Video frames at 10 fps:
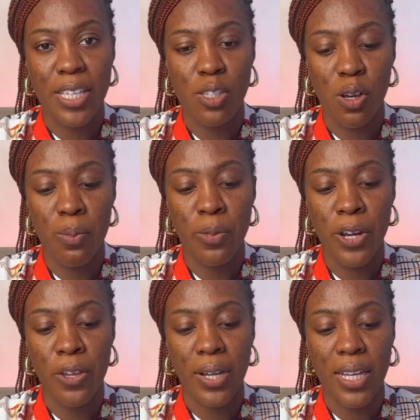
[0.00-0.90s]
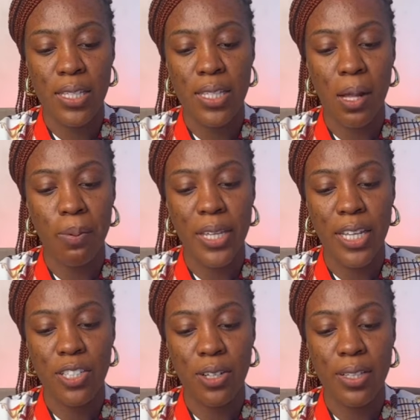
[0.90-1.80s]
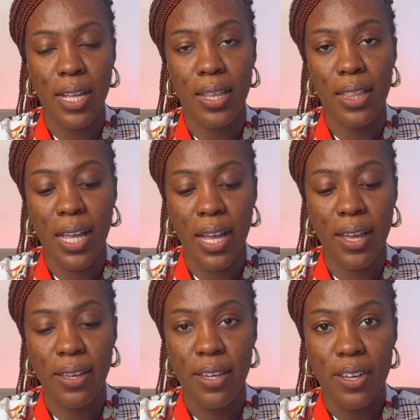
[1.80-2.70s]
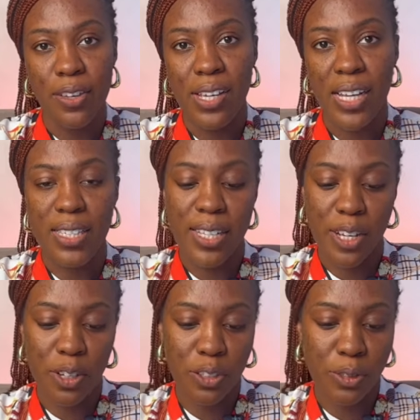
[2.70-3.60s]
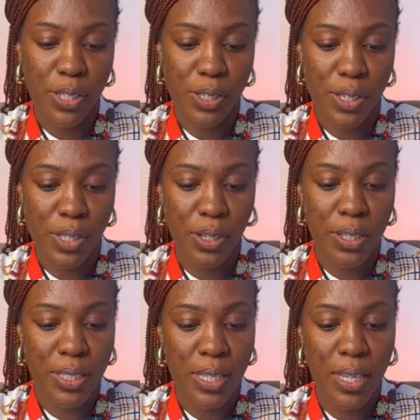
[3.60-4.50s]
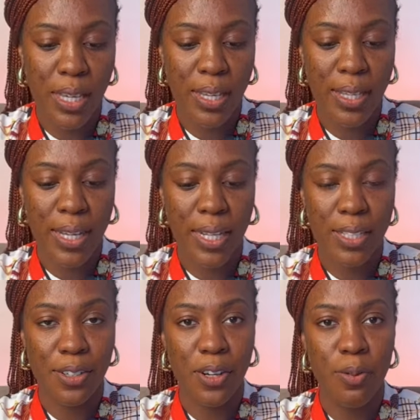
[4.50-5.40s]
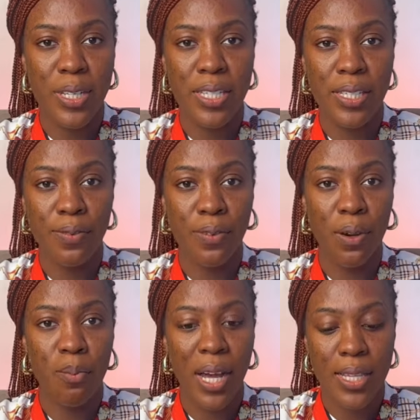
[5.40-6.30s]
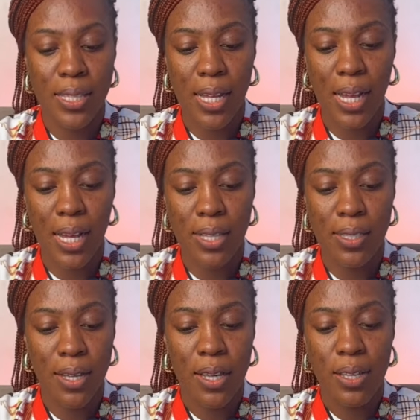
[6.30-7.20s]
a summary. You can see the application deadline, you can see the country to study, the category which is for masters,